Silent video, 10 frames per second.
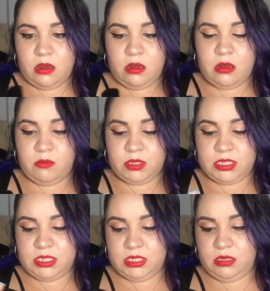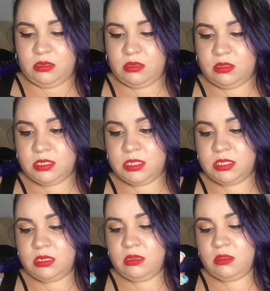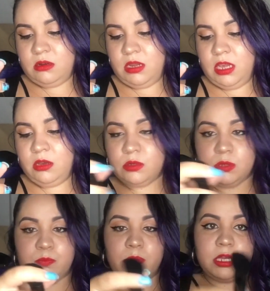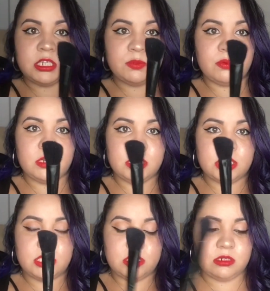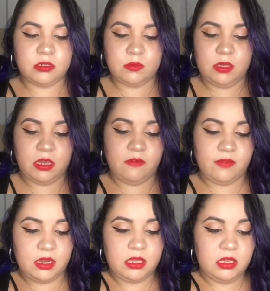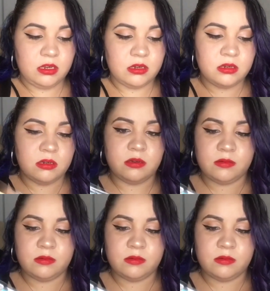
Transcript: Um, let's see. This is another angled blush brush. We have that here.